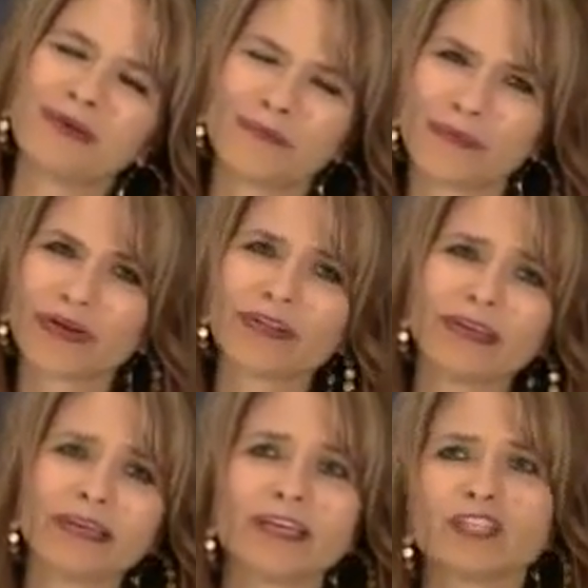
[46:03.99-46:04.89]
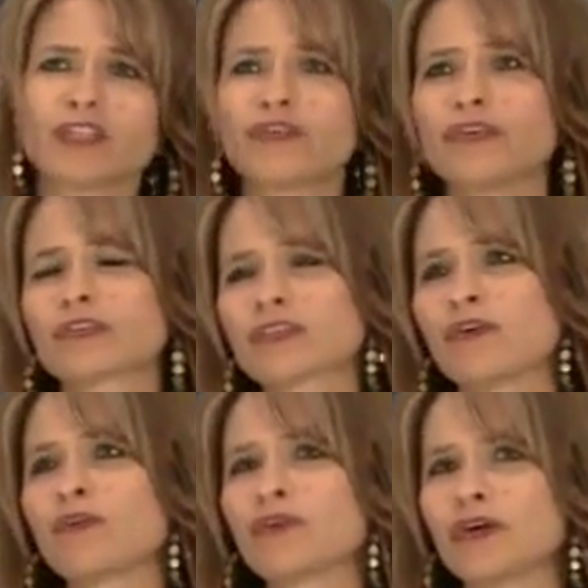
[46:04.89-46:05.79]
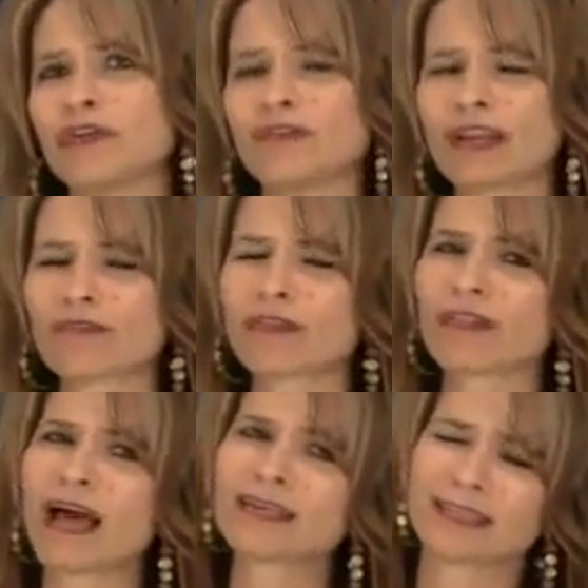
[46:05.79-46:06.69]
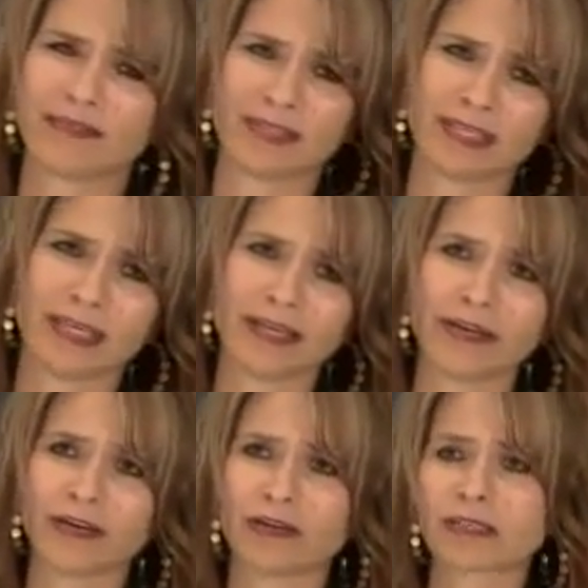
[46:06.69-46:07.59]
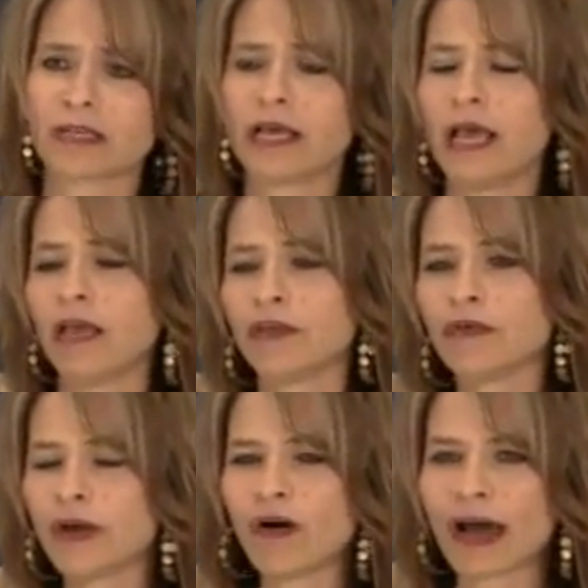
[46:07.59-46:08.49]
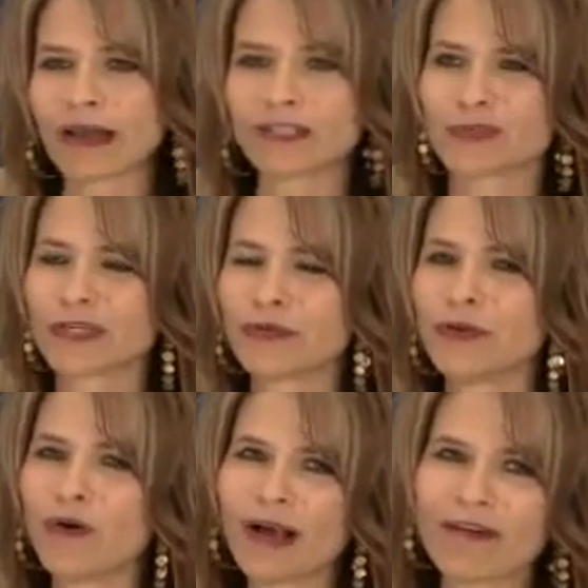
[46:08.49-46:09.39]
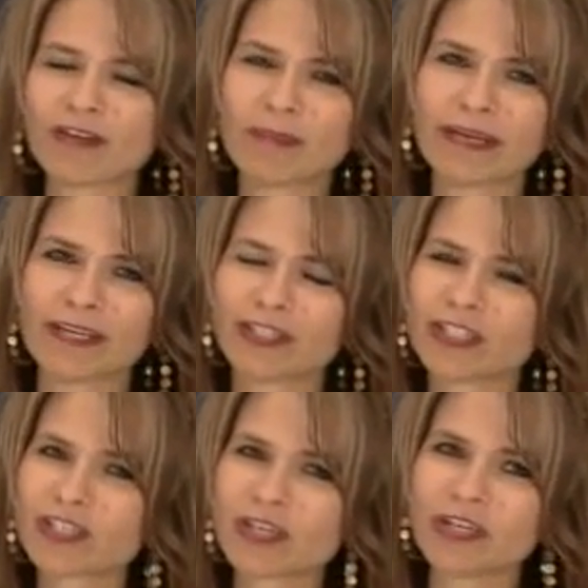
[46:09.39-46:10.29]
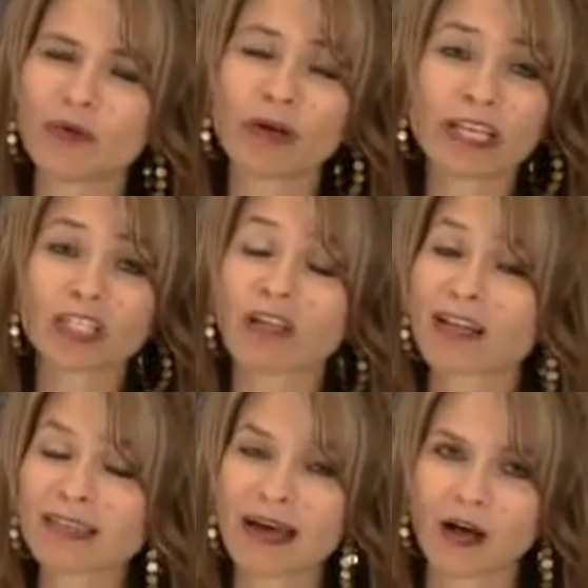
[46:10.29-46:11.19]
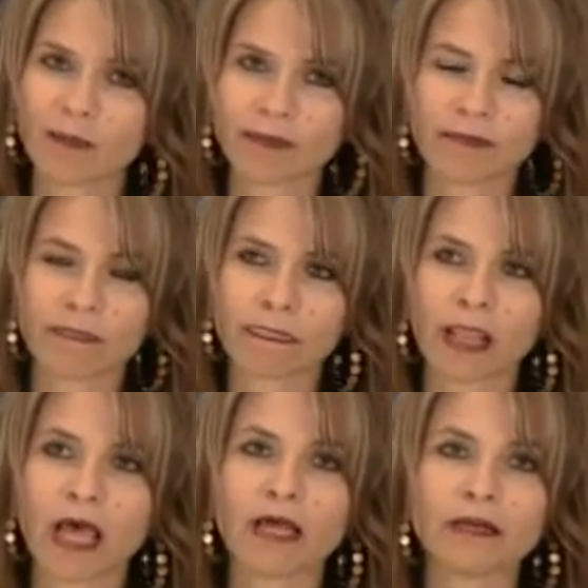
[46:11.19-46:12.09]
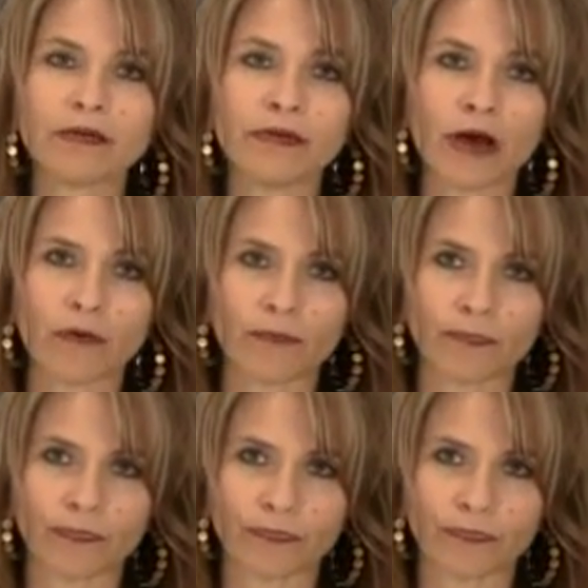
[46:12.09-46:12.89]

We really need you. You're so good. You've done it for the last 17 years and you know how to do it and you know everybody. Could you just, you know, we'll get you lots of help. No.